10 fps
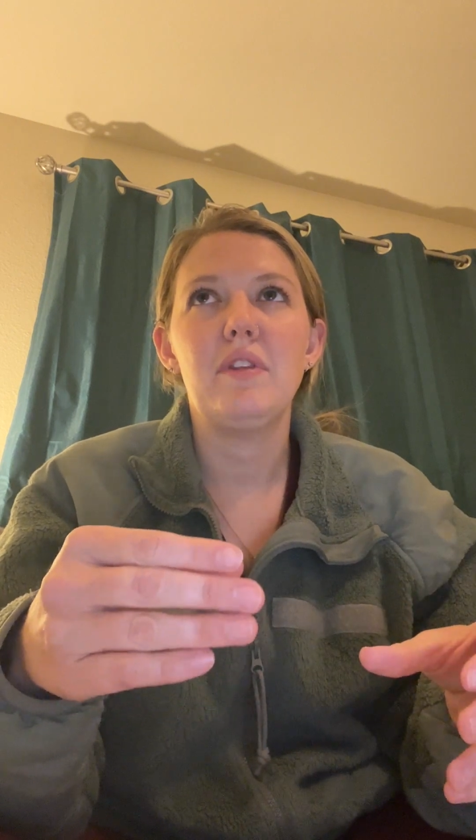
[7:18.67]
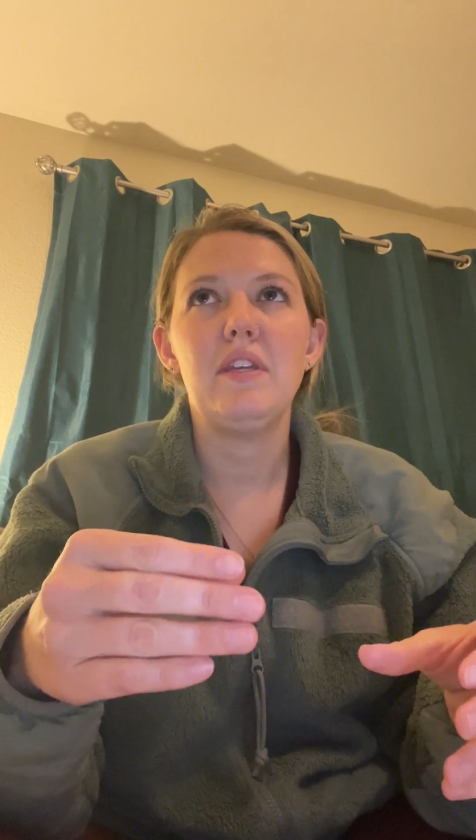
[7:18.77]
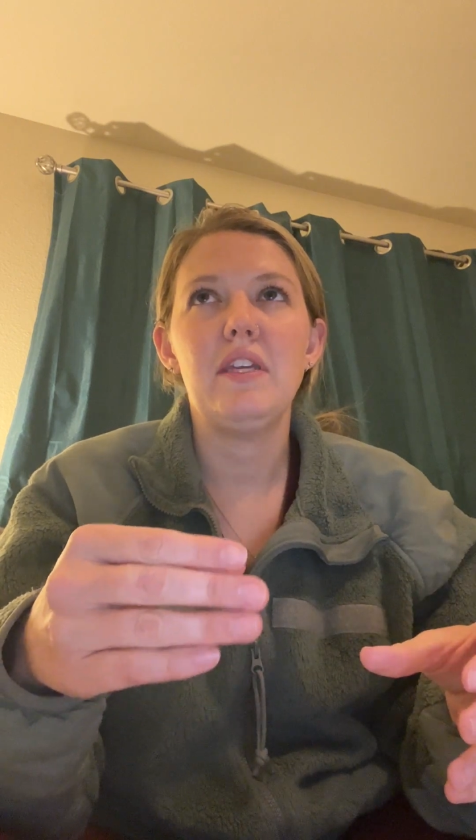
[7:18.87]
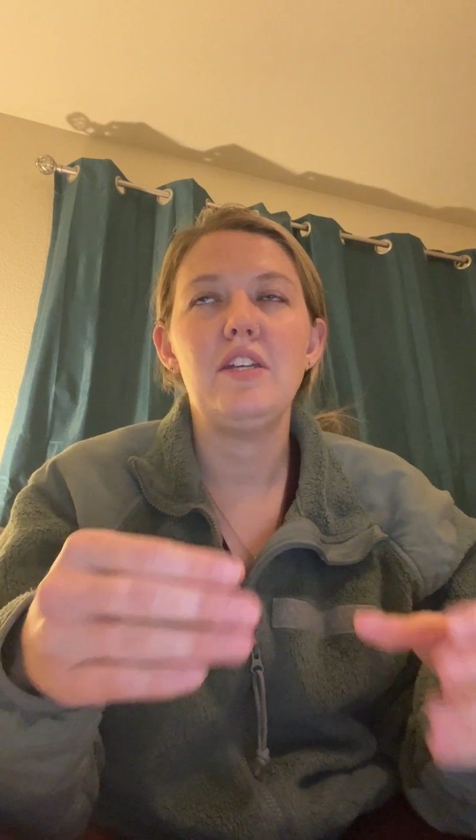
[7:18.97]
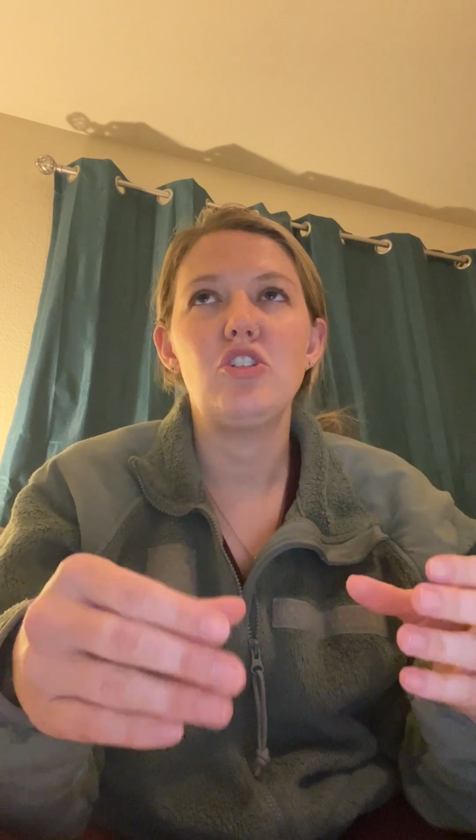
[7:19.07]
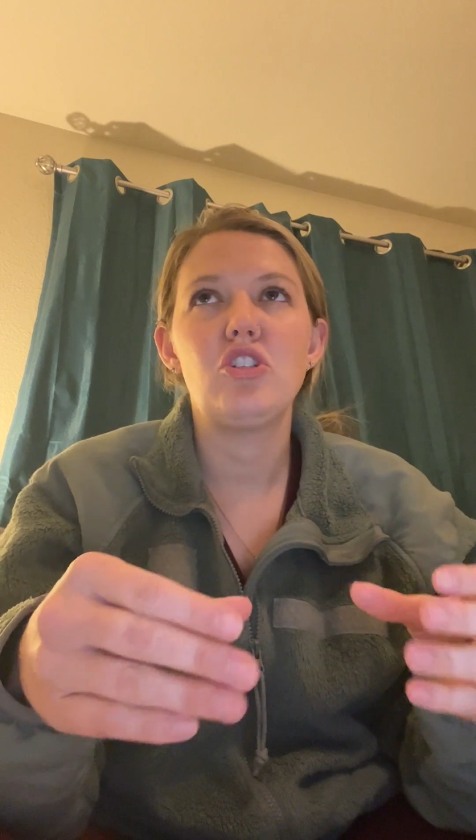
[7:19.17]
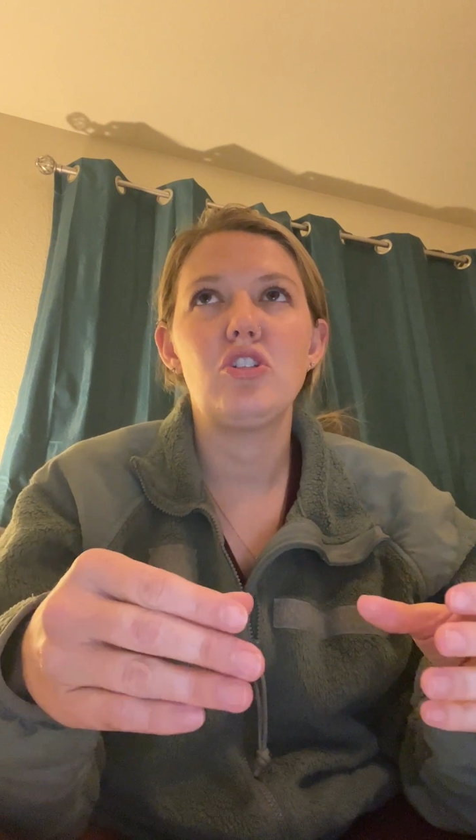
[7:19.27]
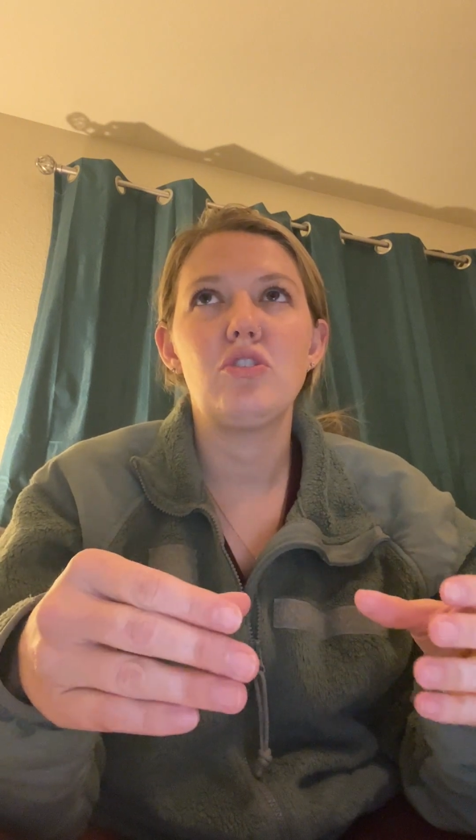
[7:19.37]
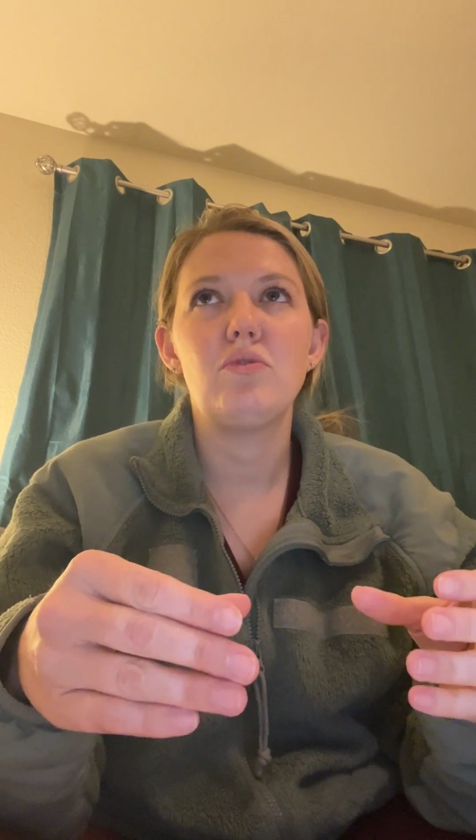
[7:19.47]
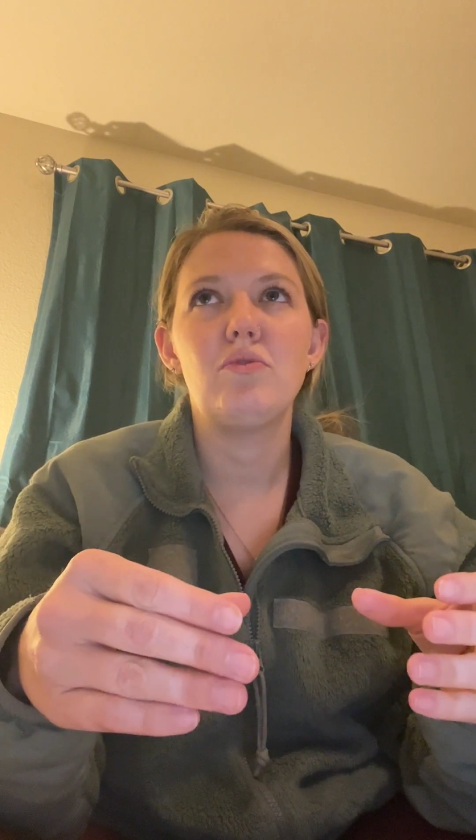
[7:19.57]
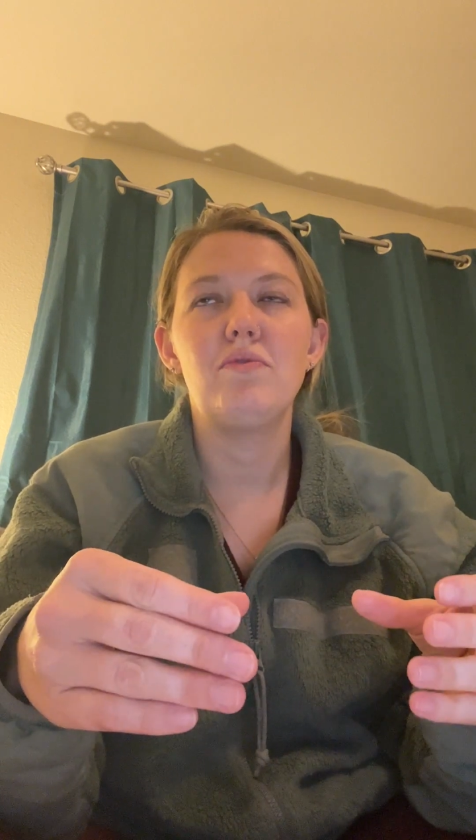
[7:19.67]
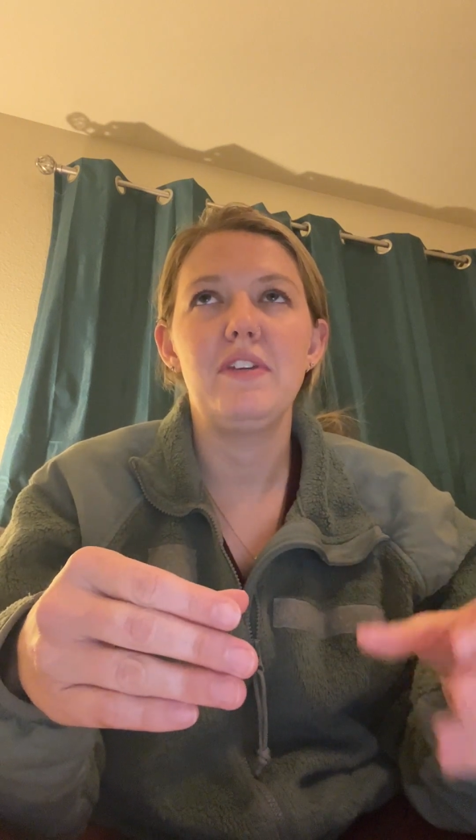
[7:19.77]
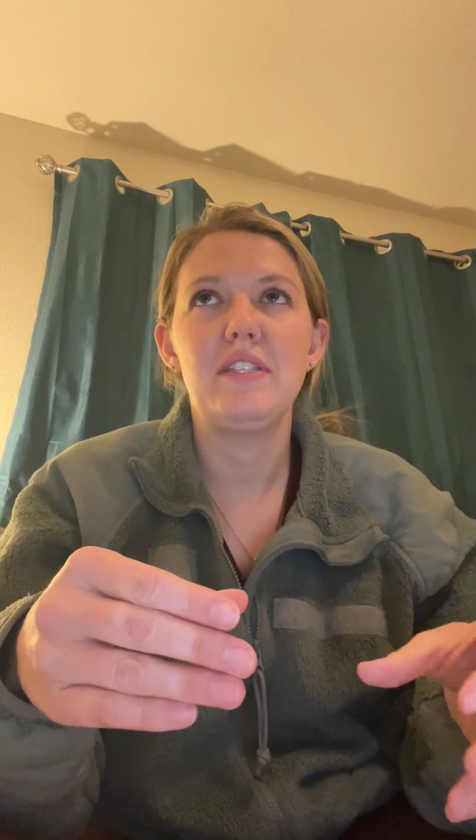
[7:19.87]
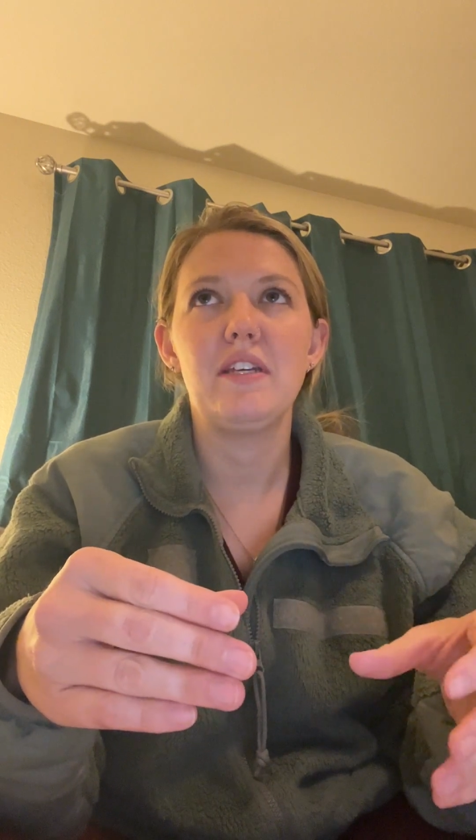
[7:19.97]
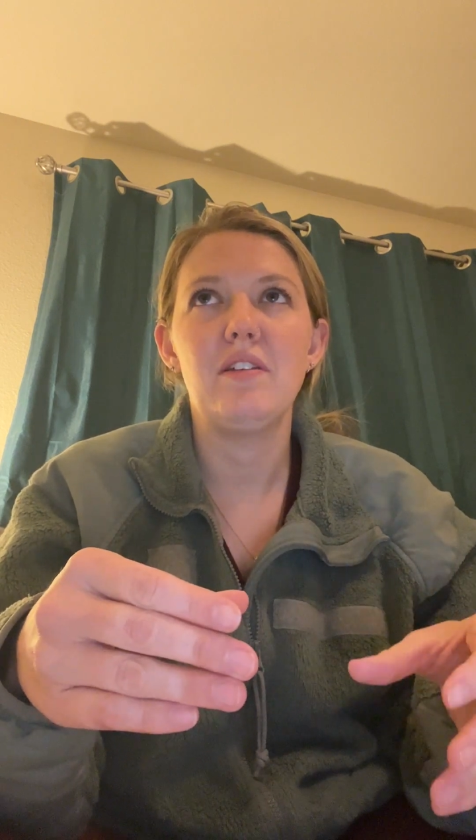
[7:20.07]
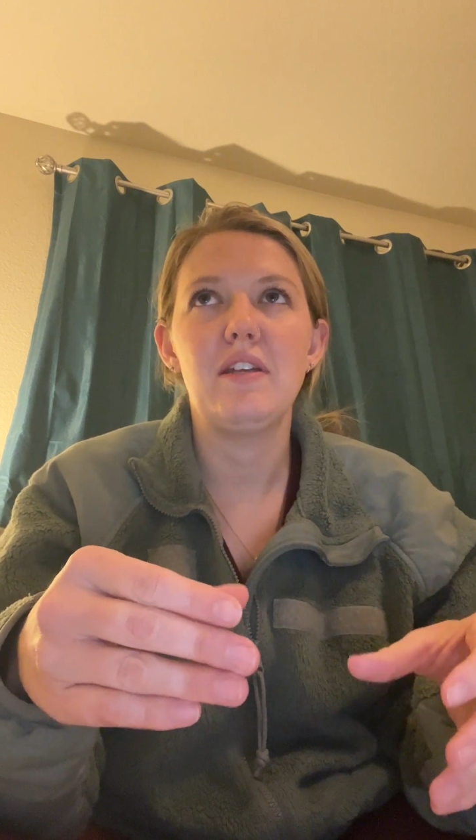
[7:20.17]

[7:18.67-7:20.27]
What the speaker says: each visit.